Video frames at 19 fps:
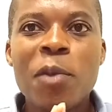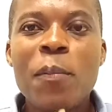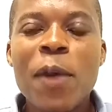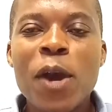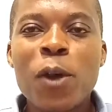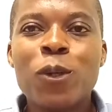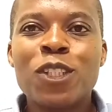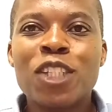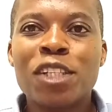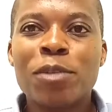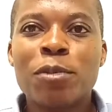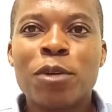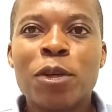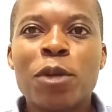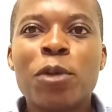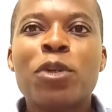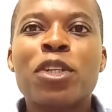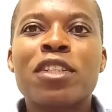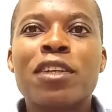my
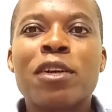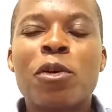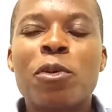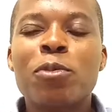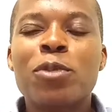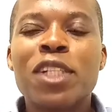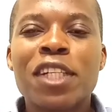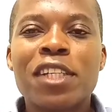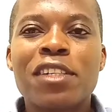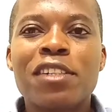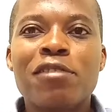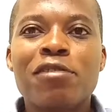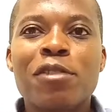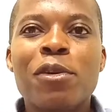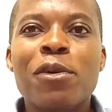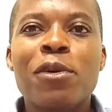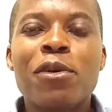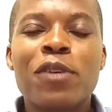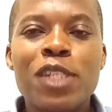objective
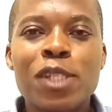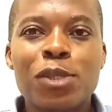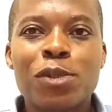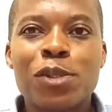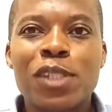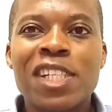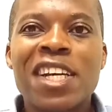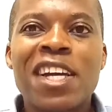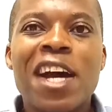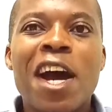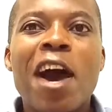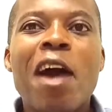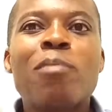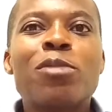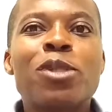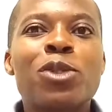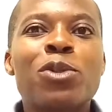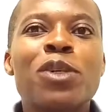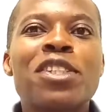or reason.
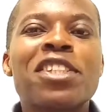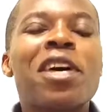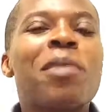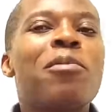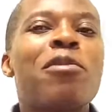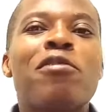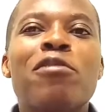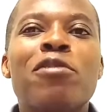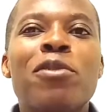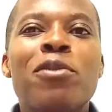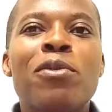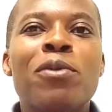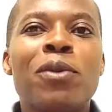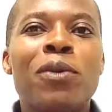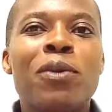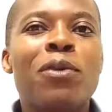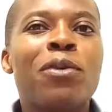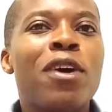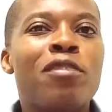I'm sure some of you
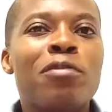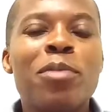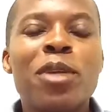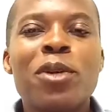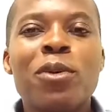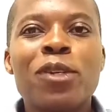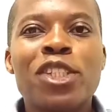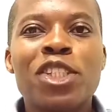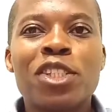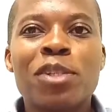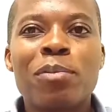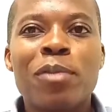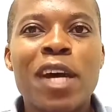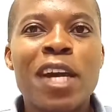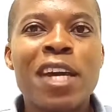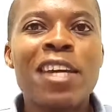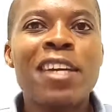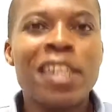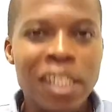who have been watching
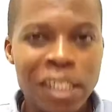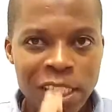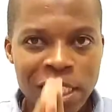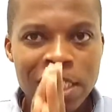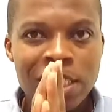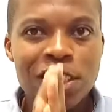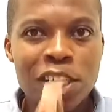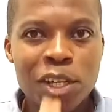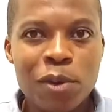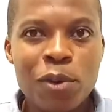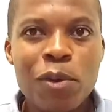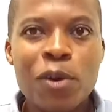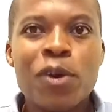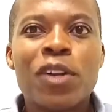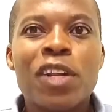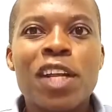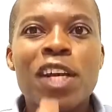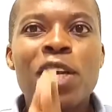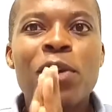my channel,
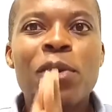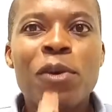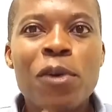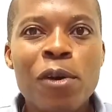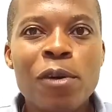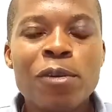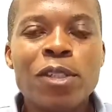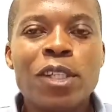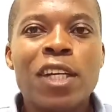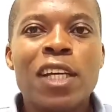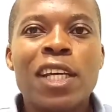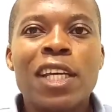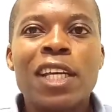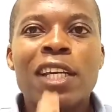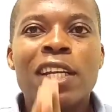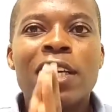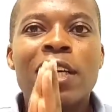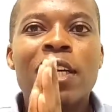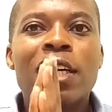they know
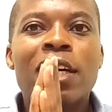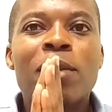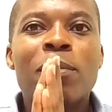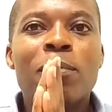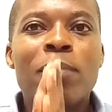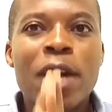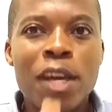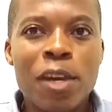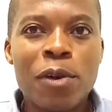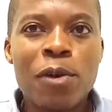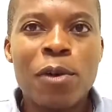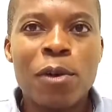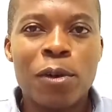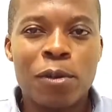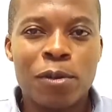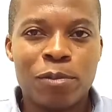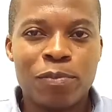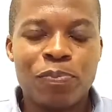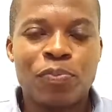my
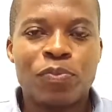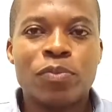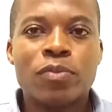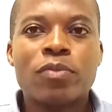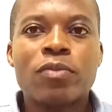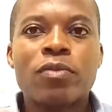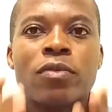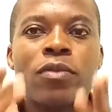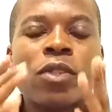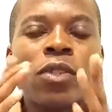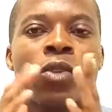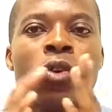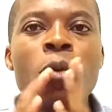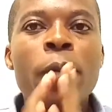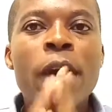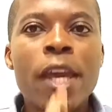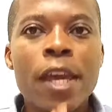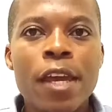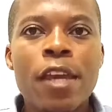goal,
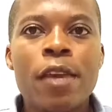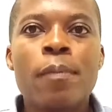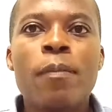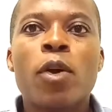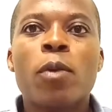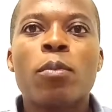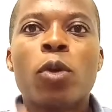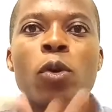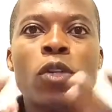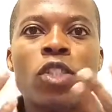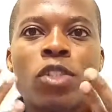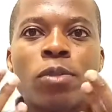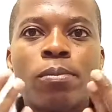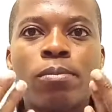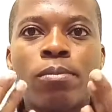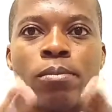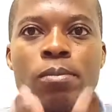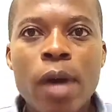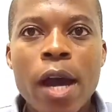my aim, because
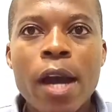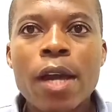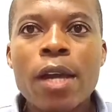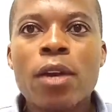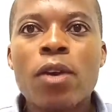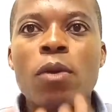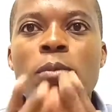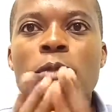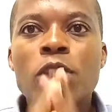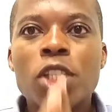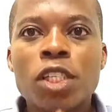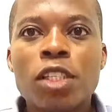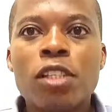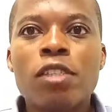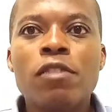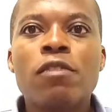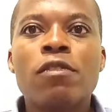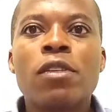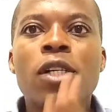my
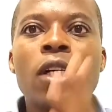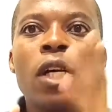objective,